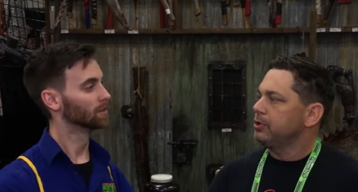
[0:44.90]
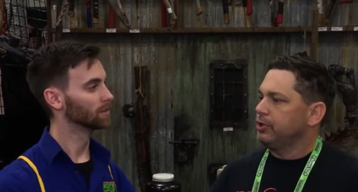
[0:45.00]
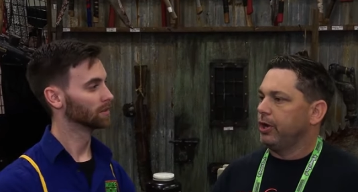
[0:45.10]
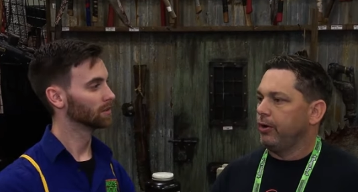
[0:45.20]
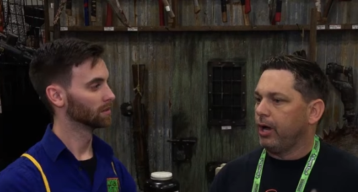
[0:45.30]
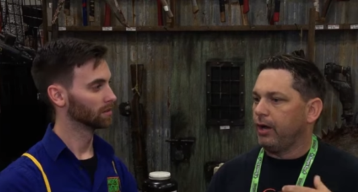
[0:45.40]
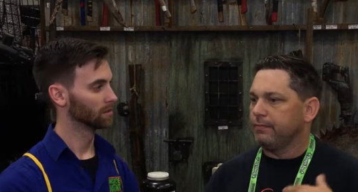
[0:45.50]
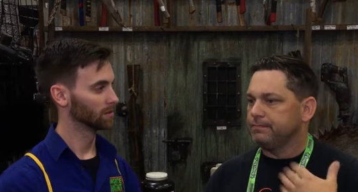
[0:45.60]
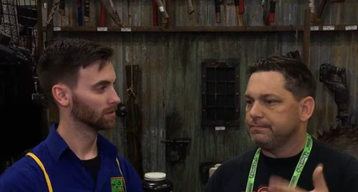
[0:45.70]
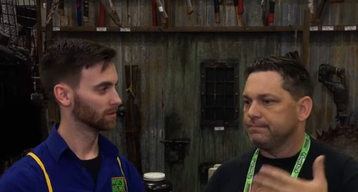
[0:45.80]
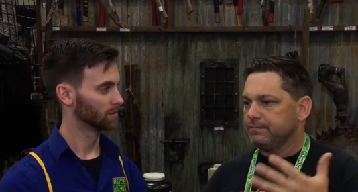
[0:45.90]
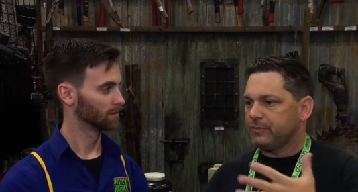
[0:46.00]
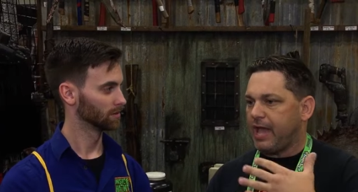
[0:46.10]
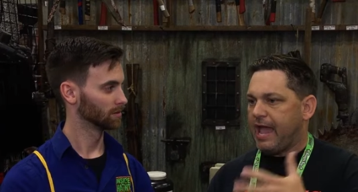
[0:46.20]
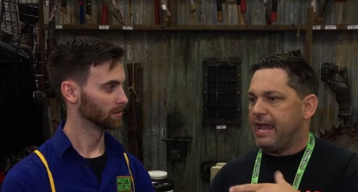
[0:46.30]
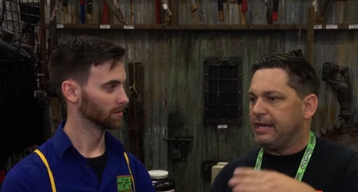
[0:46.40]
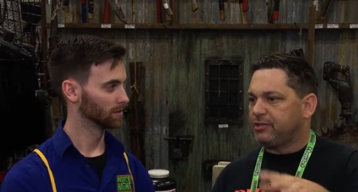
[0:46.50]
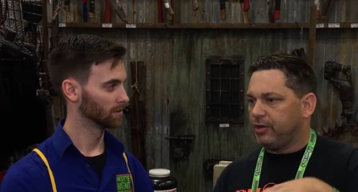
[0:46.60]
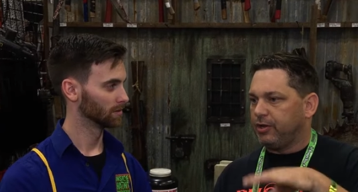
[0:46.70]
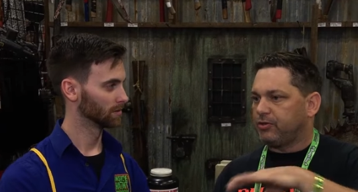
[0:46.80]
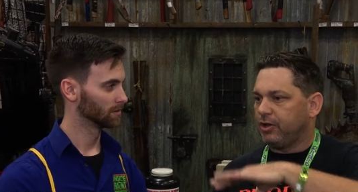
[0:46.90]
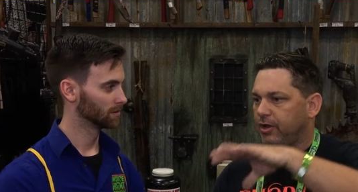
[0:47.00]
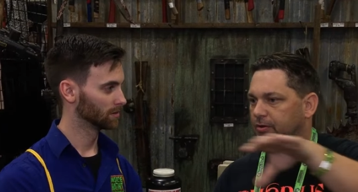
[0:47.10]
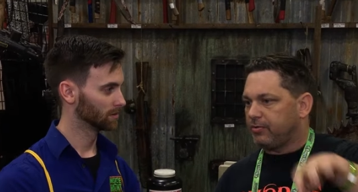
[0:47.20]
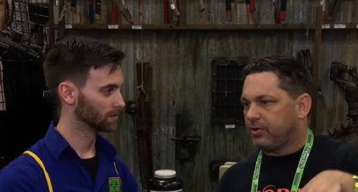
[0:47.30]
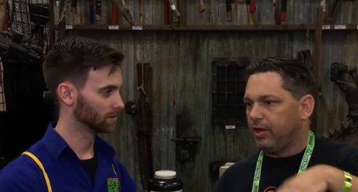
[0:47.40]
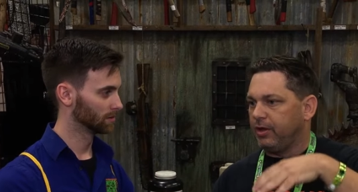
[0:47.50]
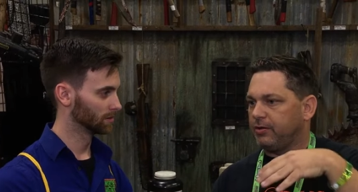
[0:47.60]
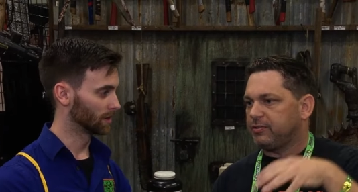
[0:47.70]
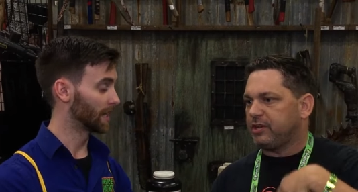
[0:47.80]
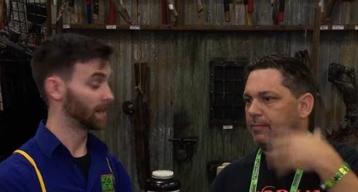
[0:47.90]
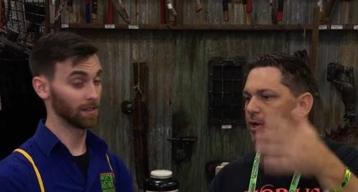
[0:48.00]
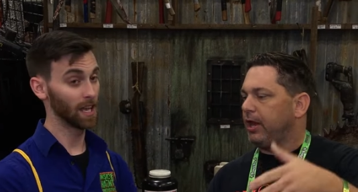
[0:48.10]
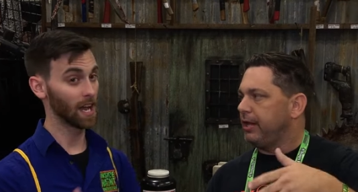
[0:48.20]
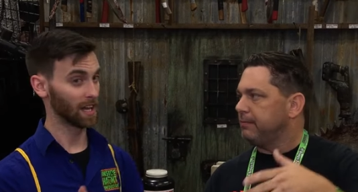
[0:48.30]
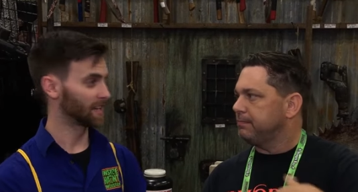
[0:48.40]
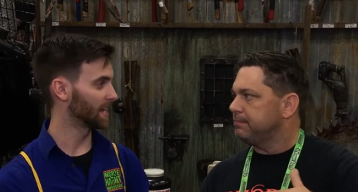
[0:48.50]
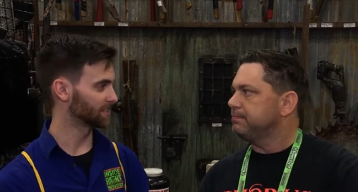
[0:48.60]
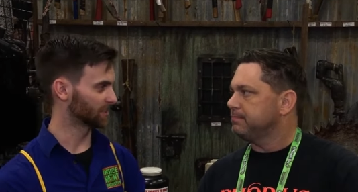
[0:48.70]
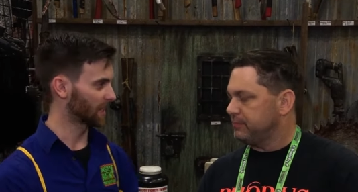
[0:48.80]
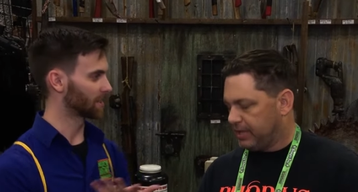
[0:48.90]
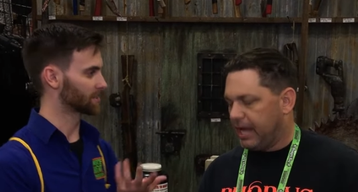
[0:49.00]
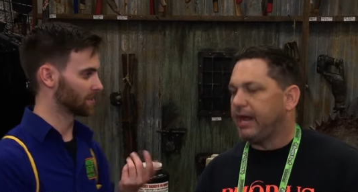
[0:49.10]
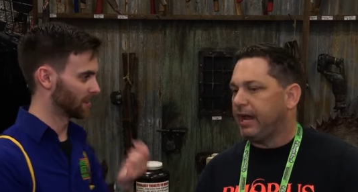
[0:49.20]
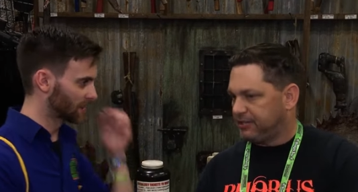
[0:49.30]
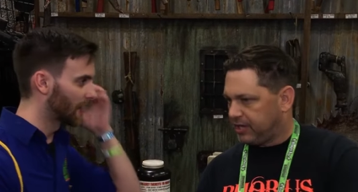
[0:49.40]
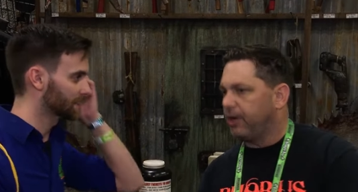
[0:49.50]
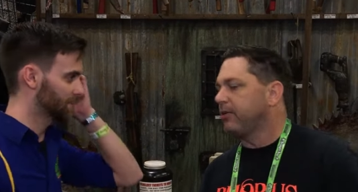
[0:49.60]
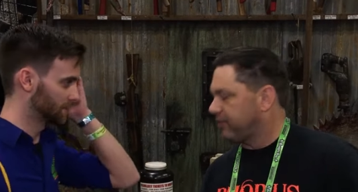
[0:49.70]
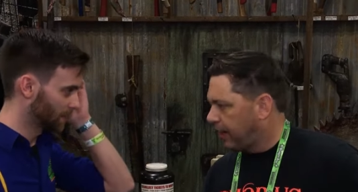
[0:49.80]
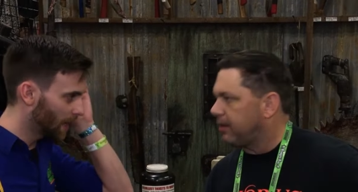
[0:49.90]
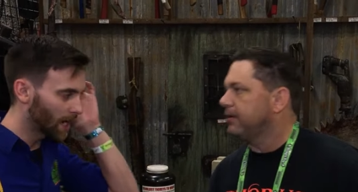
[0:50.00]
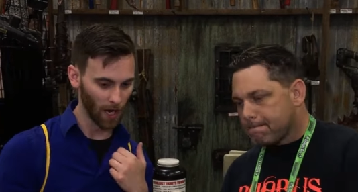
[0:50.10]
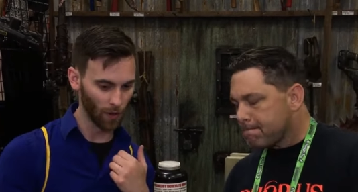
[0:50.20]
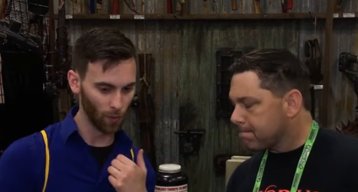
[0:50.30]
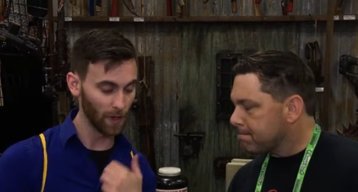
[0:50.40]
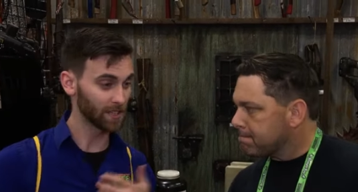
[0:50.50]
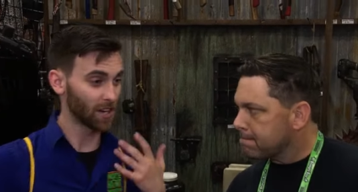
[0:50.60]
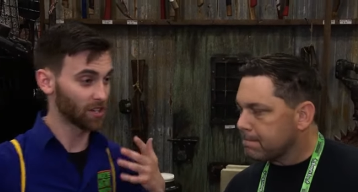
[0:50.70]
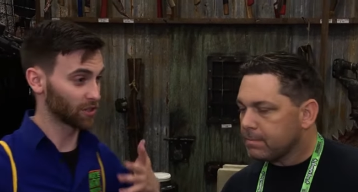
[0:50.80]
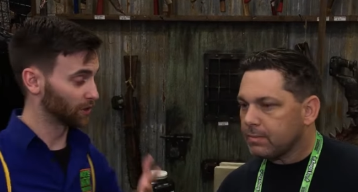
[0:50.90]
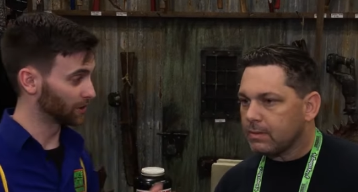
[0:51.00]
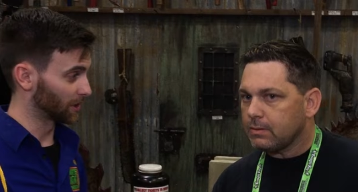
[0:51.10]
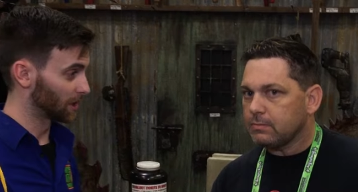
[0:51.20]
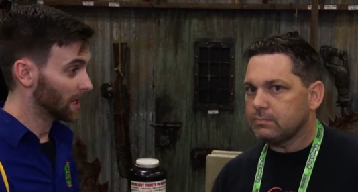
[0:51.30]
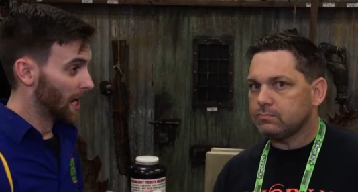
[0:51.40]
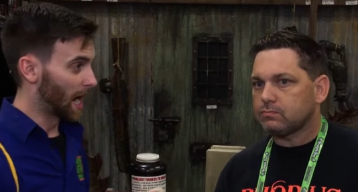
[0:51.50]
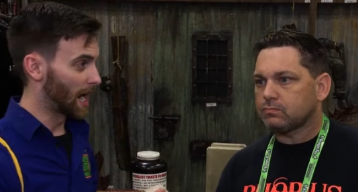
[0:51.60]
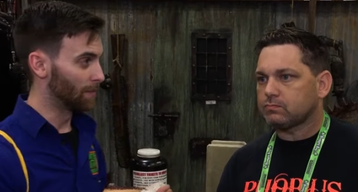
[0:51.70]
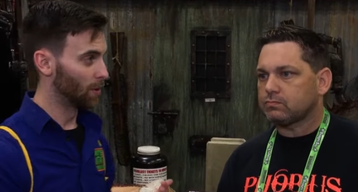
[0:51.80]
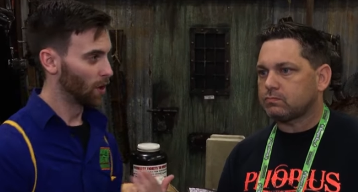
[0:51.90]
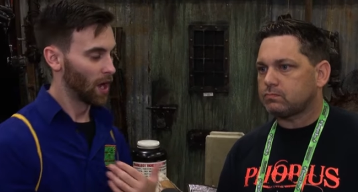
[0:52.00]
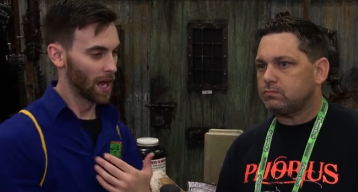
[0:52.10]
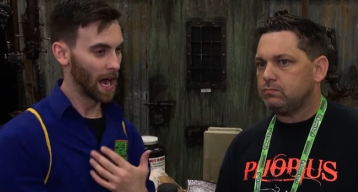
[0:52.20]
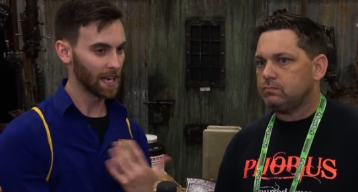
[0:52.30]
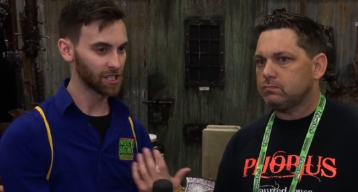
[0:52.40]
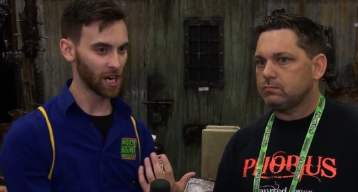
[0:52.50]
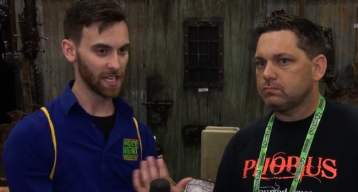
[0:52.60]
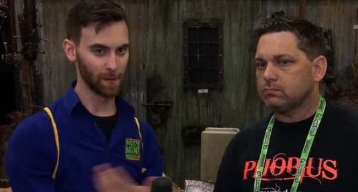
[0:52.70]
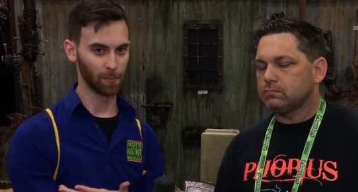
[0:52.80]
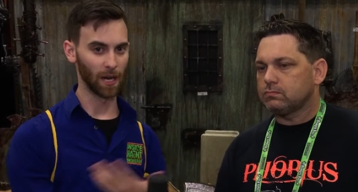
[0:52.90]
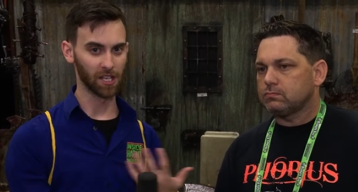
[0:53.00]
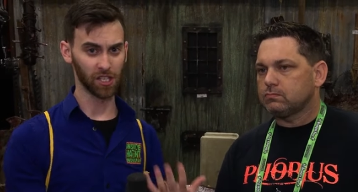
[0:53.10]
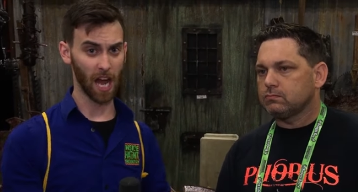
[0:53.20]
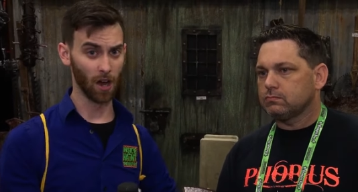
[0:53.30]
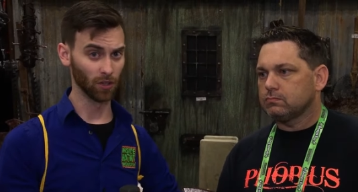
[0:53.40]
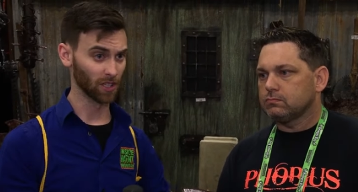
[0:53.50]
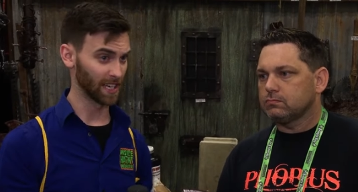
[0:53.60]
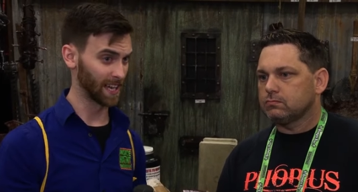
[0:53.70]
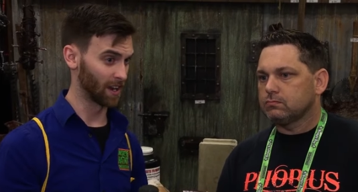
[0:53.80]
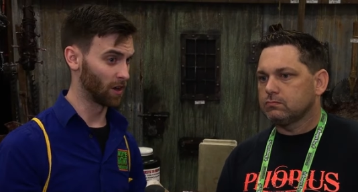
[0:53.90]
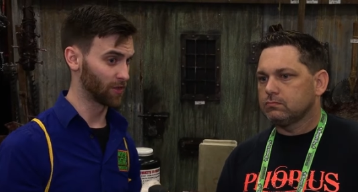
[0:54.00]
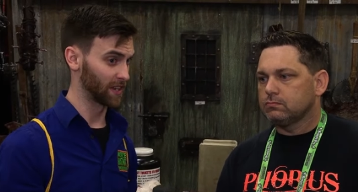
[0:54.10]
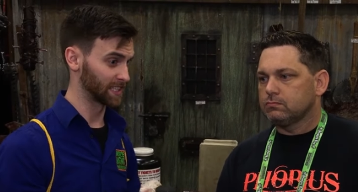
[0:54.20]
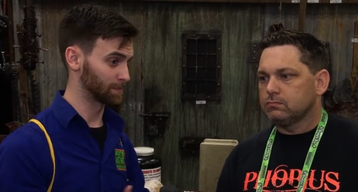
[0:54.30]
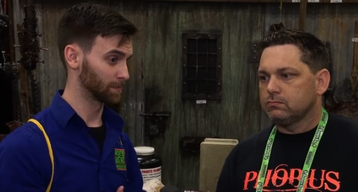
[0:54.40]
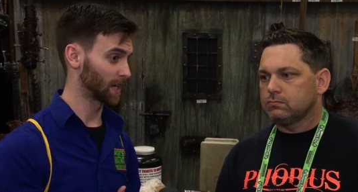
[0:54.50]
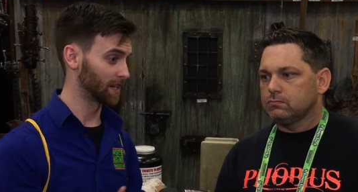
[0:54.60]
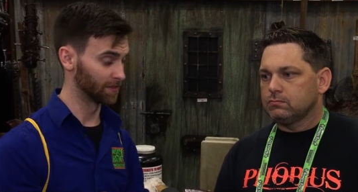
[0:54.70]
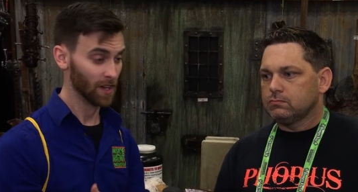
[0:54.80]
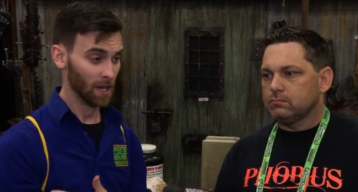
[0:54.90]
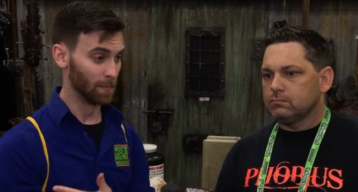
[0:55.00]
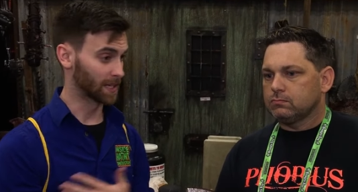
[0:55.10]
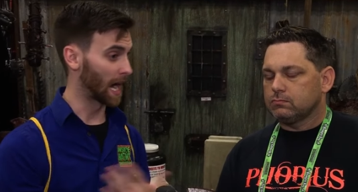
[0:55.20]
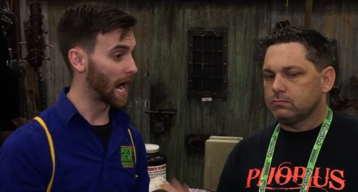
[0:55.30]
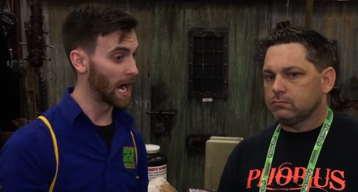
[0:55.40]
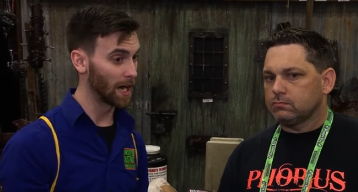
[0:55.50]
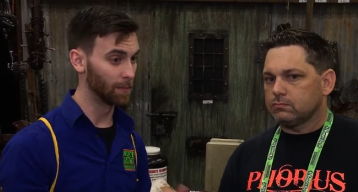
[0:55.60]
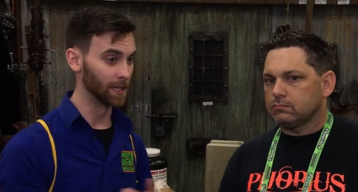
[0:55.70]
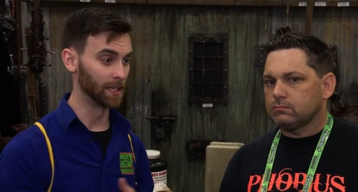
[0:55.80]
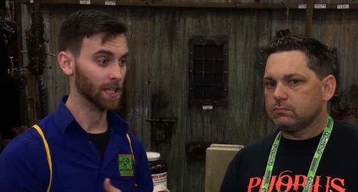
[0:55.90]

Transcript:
Speaker 1: you know, um, aid to, to, to stimulate. Yeah, enhance your character. Yeah, enhance character, exactly.
Speaker 2: Yeah. Uh, we had talked earlier, um, IHI has been branching out, looking at all things kind of macabre and,